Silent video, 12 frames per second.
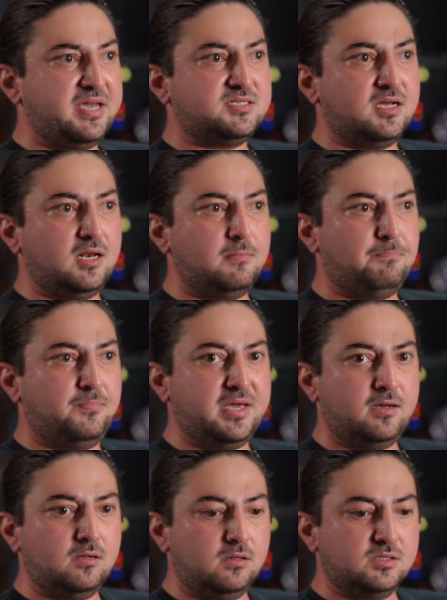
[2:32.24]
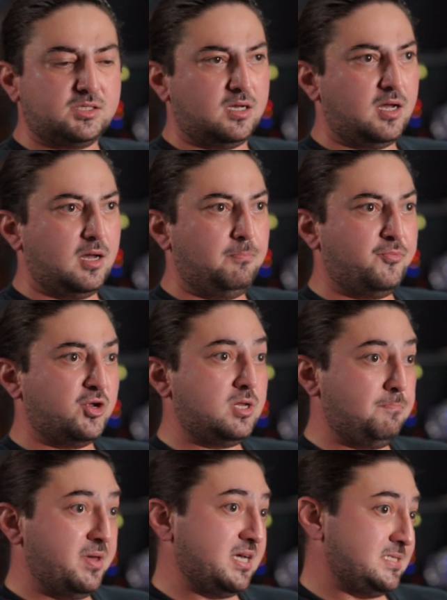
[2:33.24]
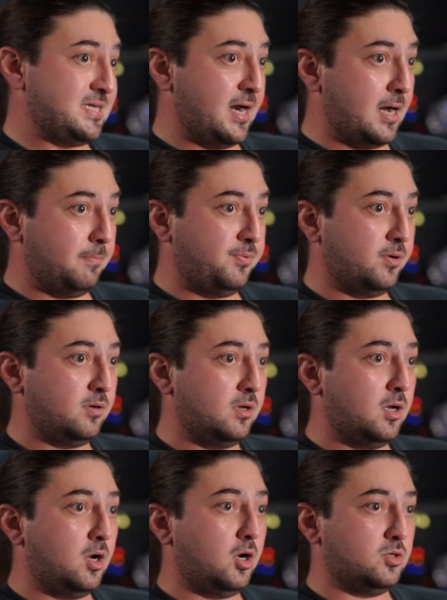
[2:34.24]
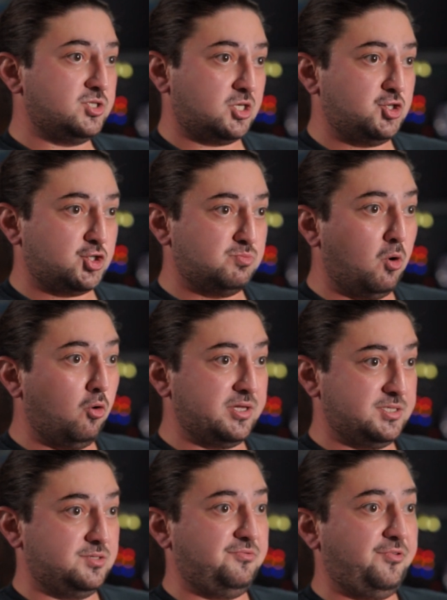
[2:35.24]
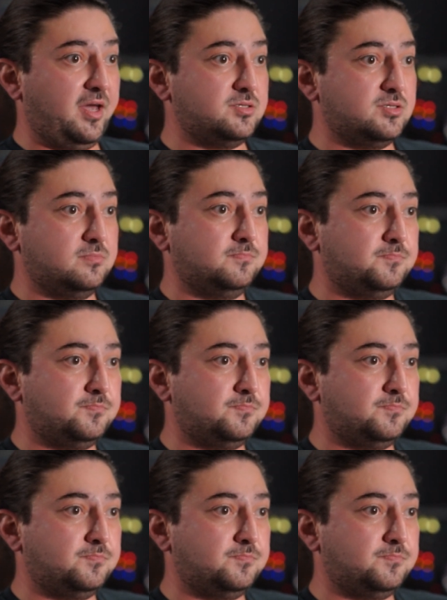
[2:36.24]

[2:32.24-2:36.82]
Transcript: basically build a pretty big setup on such a small interface.